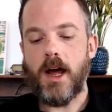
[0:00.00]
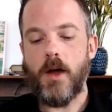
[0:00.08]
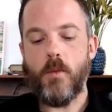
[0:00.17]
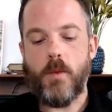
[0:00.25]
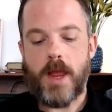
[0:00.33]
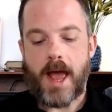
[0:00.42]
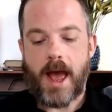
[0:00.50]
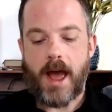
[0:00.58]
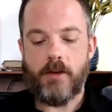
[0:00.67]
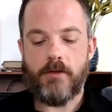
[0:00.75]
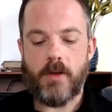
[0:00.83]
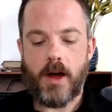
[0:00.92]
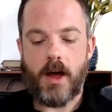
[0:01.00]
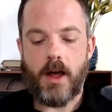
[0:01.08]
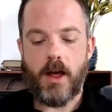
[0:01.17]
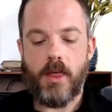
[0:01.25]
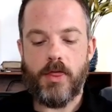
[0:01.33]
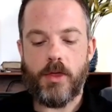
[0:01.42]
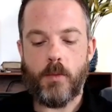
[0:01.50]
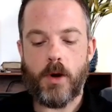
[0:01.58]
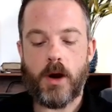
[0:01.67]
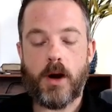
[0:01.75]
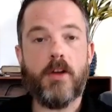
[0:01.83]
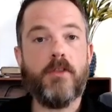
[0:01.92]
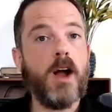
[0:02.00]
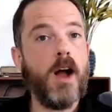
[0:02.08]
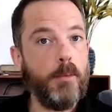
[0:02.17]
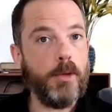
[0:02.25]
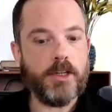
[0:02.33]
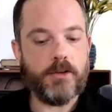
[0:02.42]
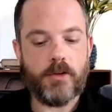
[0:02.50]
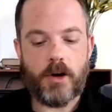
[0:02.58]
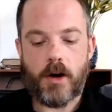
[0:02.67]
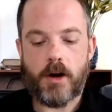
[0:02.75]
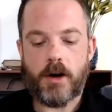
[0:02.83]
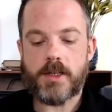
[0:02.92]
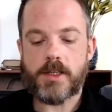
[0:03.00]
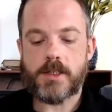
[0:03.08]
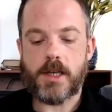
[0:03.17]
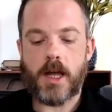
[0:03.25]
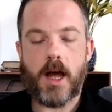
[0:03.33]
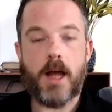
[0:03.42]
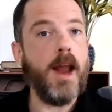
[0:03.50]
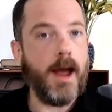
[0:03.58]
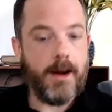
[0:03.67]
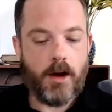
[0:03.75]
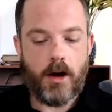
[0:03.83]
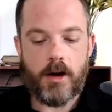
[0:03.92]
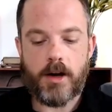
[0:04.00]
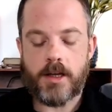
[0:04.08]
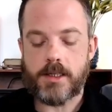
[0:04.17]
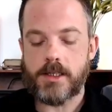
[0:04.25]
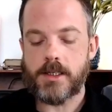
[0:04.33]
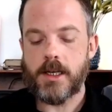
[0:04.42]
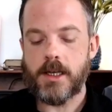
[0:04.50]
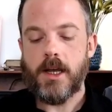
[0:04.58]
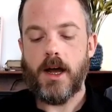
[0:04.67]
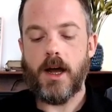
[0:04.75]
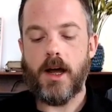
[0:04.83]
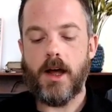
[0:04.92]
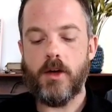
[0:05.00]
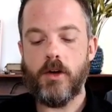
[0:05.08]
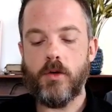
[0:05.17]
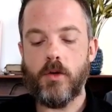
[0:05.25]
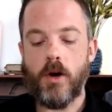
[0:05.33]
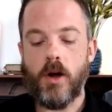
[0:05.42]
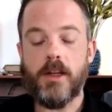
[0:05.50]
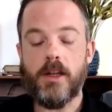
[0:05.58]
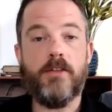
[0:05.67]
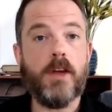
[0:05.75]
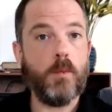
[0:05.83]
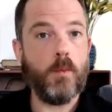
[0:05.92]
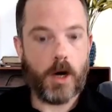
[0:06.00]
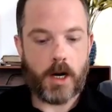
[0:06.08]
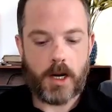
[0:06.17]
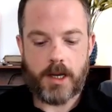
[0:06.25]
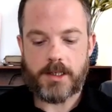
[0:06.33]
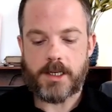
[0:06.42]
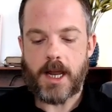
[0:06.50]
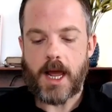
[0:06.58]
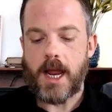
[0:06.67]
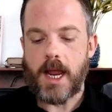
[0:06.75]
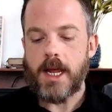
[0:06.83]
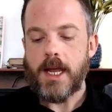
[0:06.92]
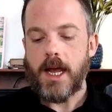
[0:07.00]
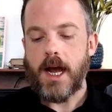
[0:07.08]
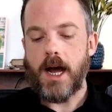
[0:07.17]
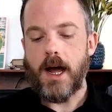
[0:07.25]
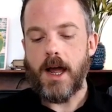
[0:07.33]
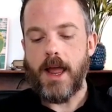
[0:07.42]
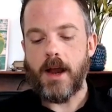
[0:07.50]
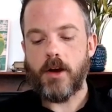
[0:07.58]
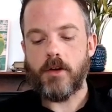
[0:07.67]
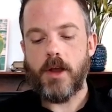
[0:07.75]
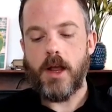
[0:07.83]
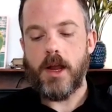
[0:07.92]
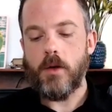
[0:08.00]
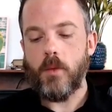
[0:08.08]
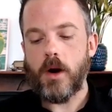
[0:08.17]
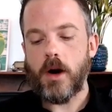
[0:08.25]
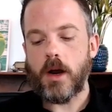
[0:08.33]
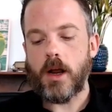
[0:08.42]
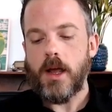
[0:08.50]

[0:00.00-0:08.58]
we have the work of a couple different artists, 9 artists who are all living and working today and creating work.